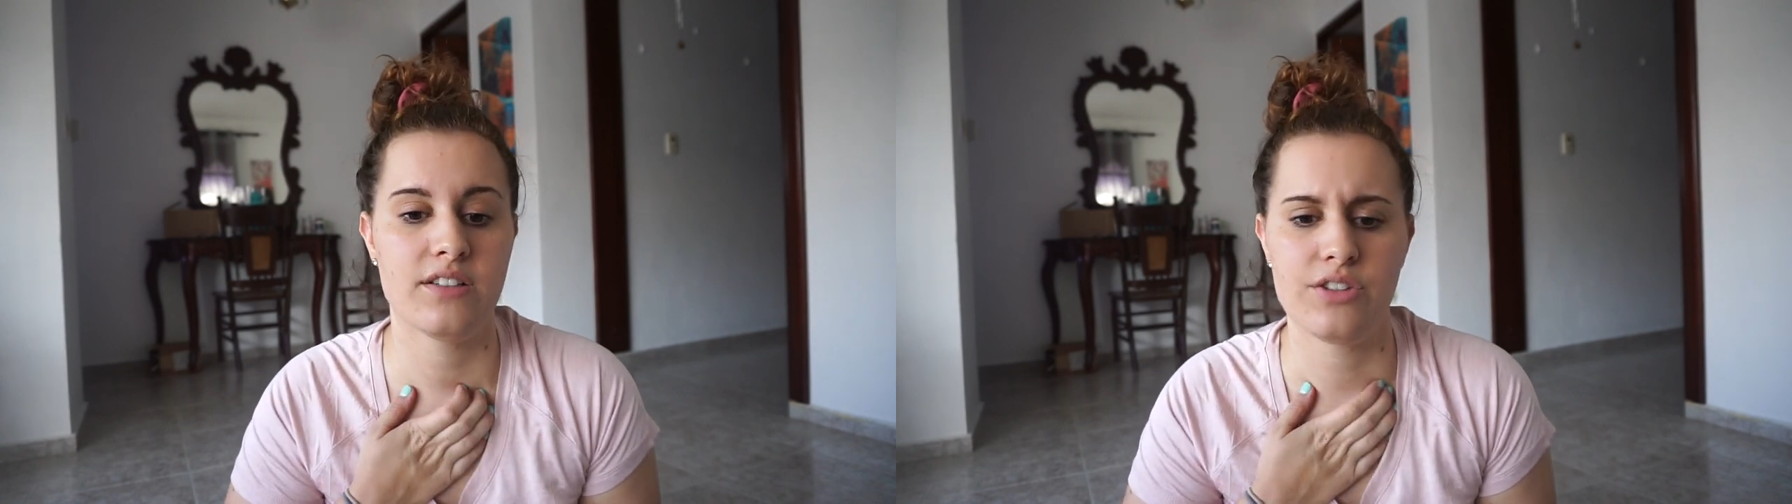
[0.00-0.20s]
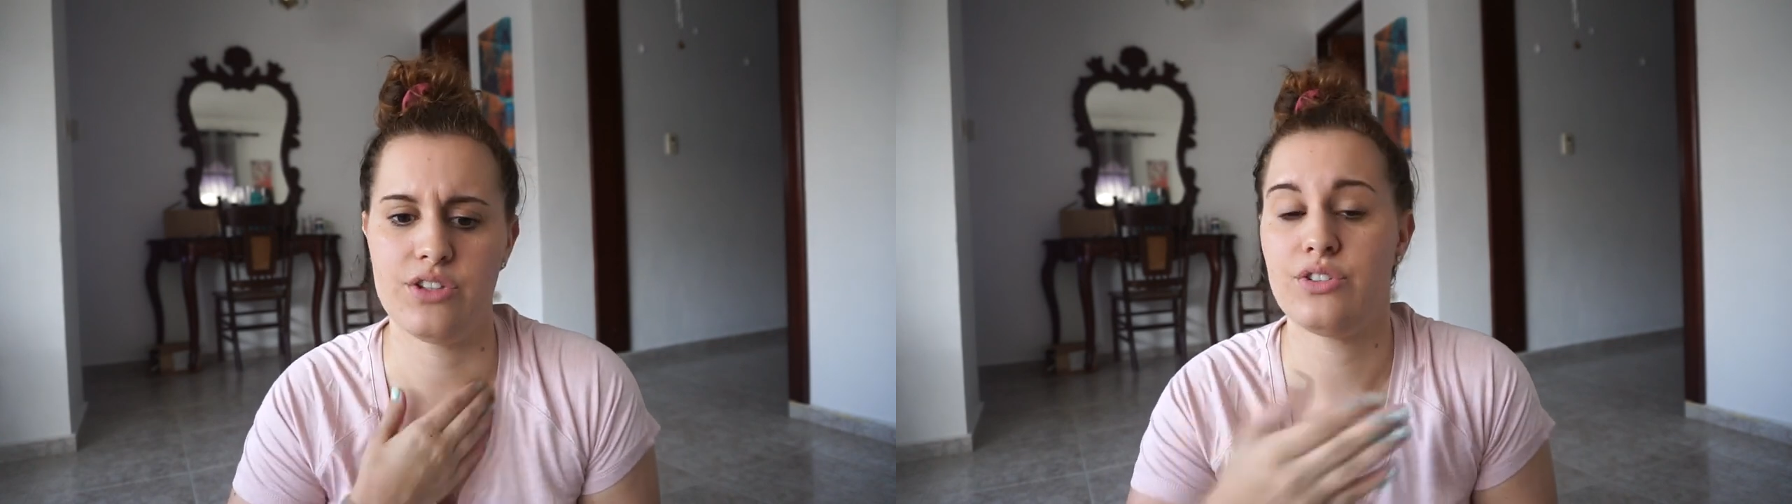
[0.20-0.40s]

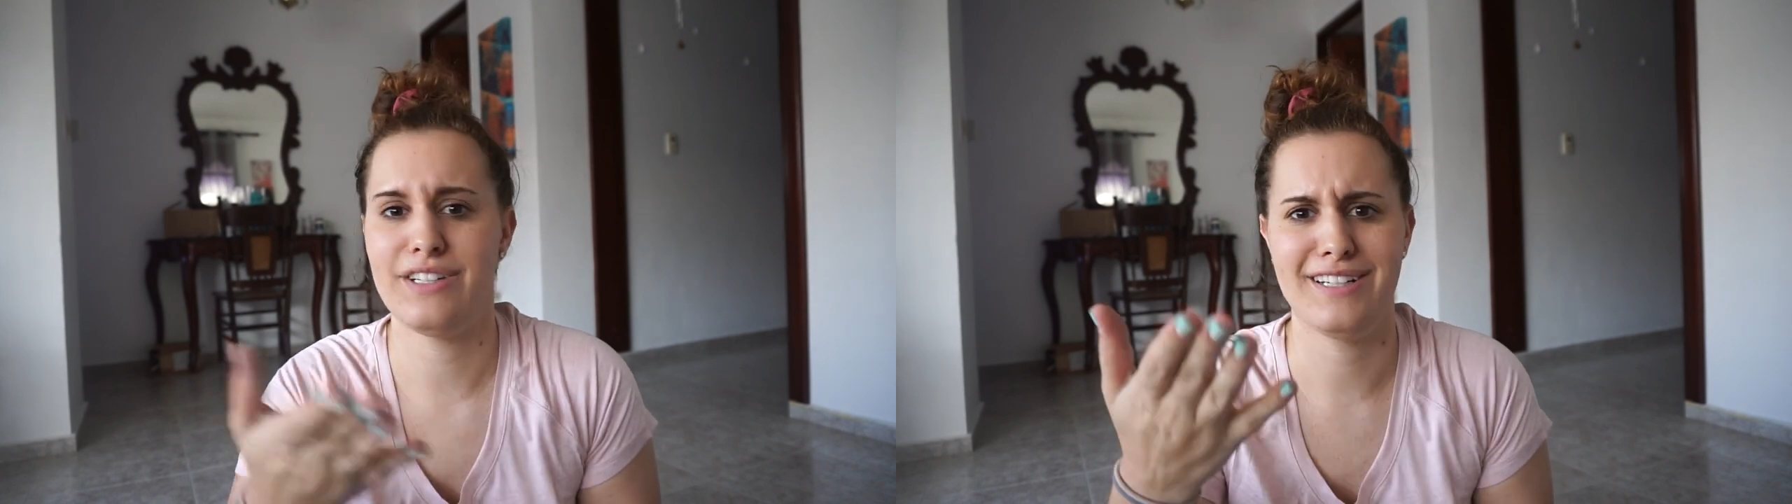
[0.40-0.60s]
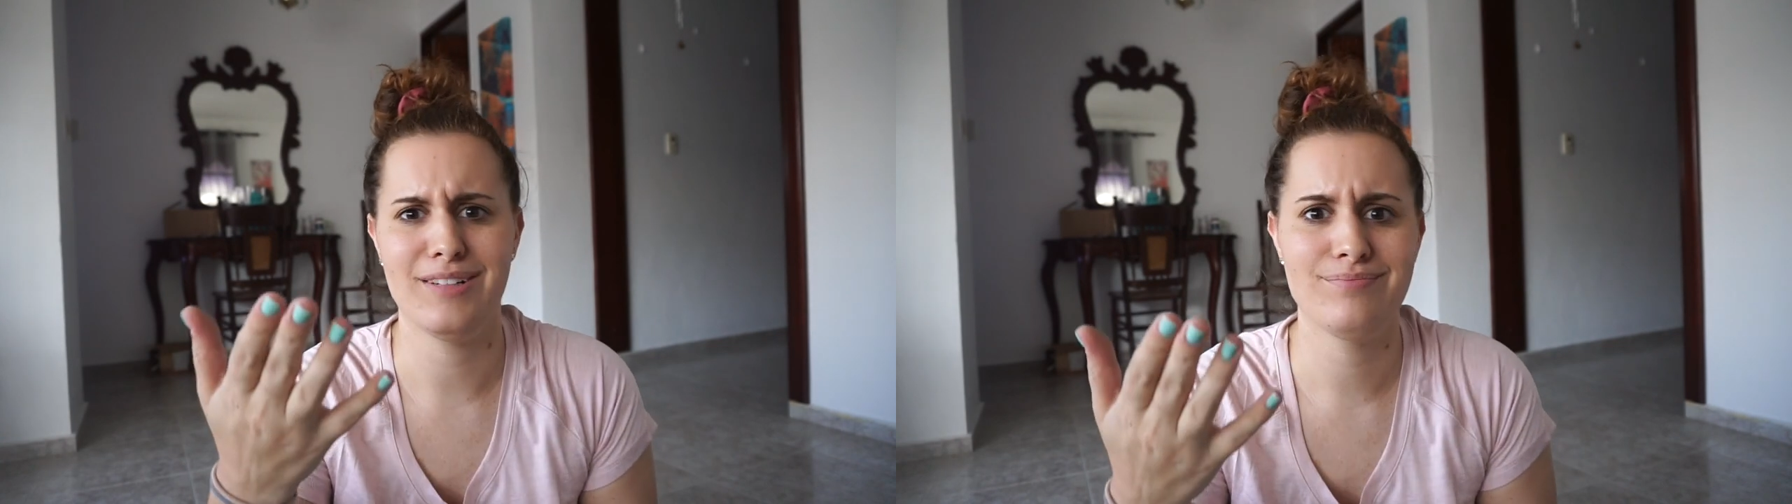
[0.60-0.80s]
or the
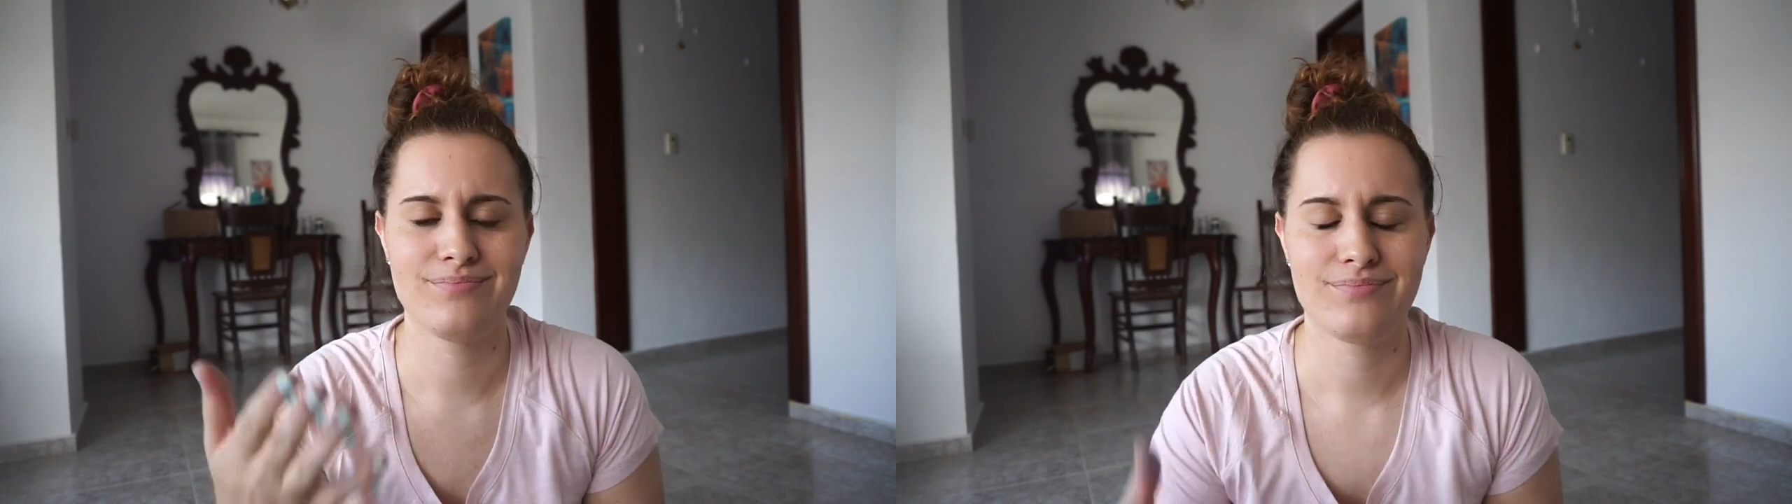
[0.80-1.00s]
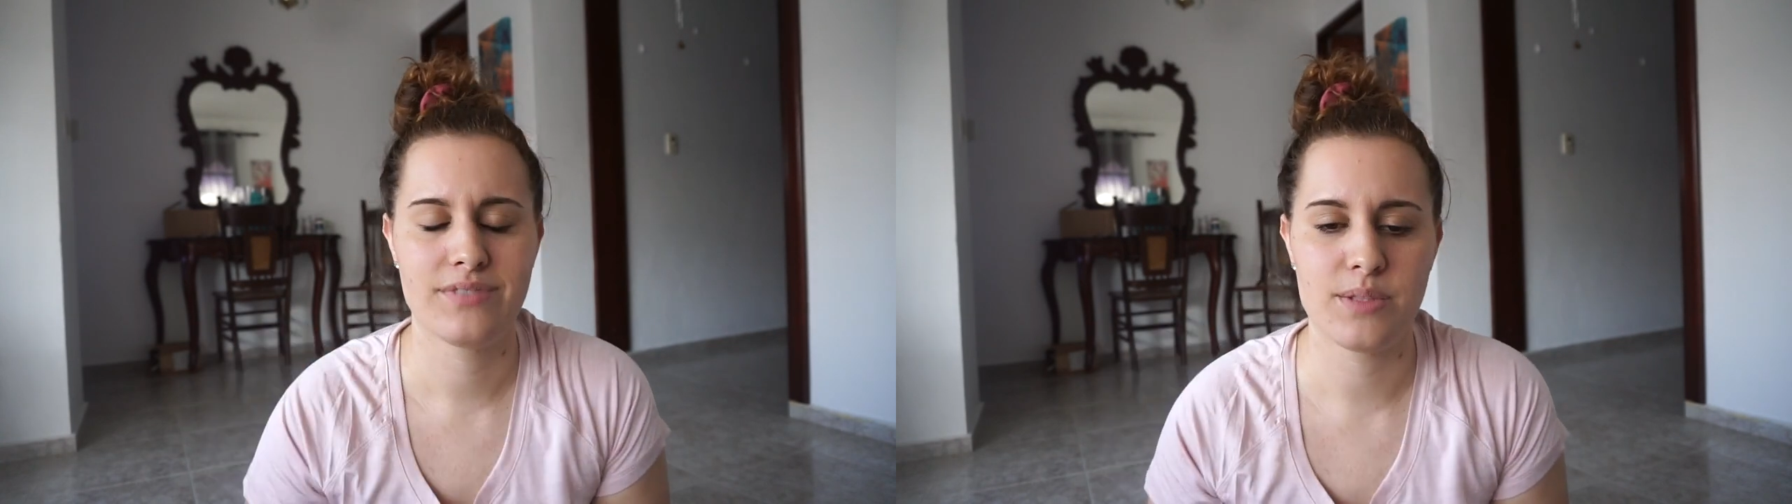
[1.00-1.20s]
three
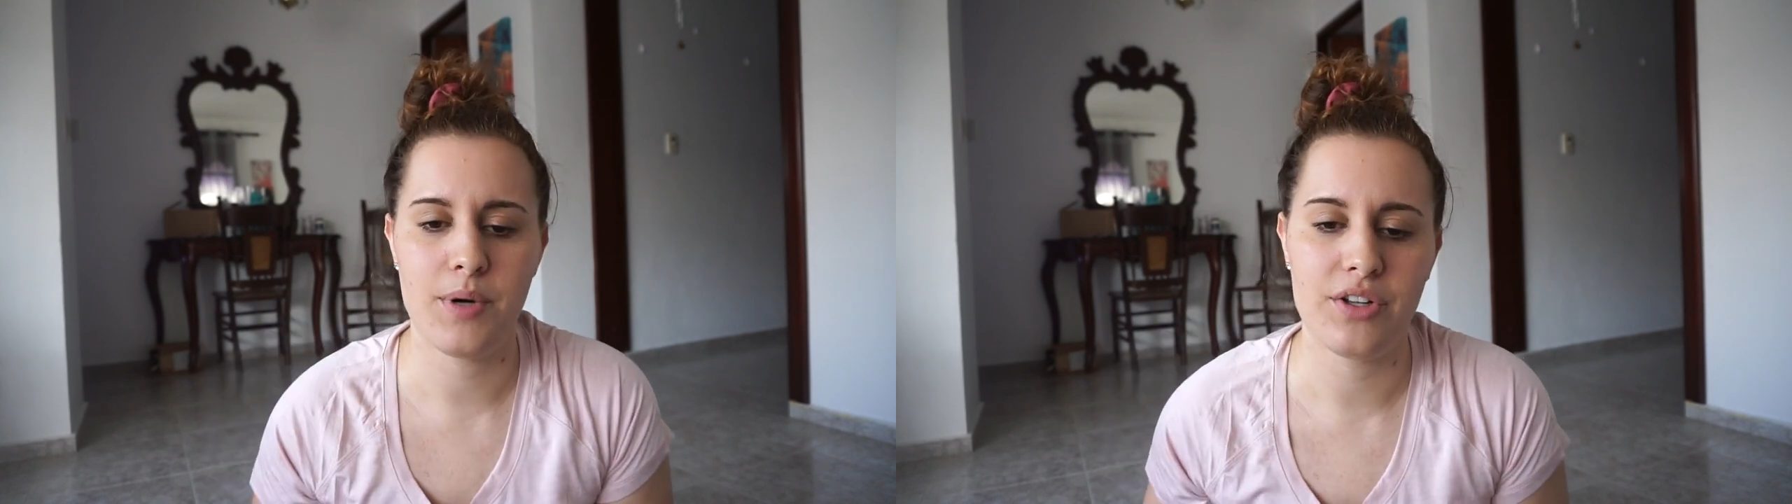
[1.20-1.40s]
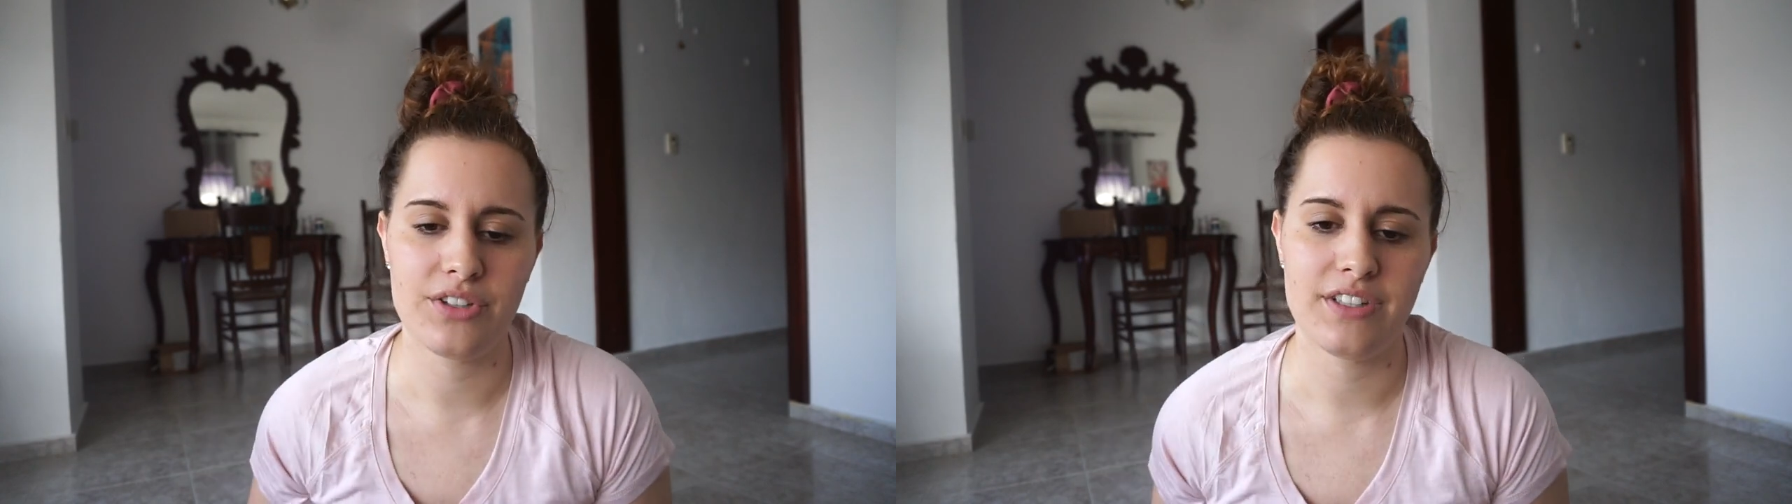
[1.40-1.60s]
smaller